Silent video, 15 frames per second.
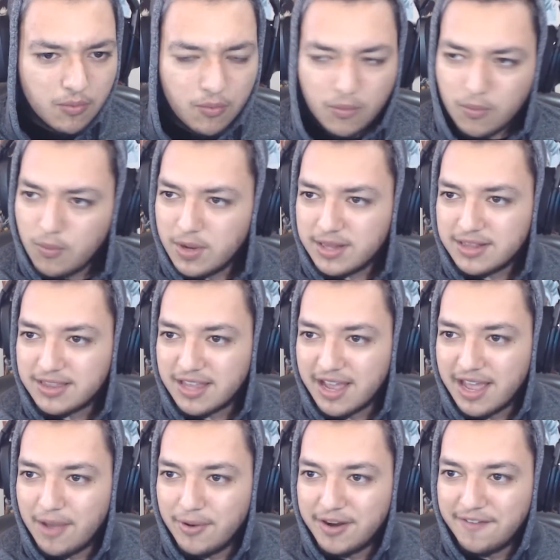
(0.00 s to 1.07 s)
What the
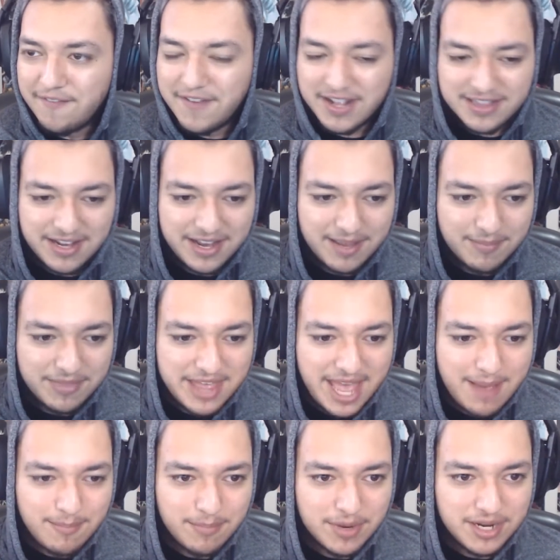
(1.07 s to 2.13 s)
hell? It affected him that
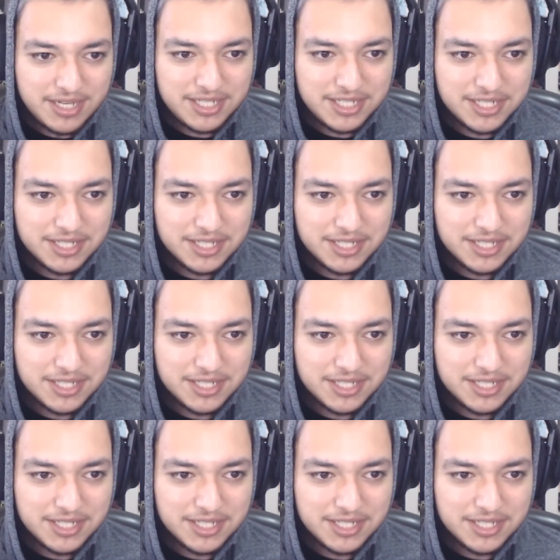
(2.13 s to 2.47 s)
much?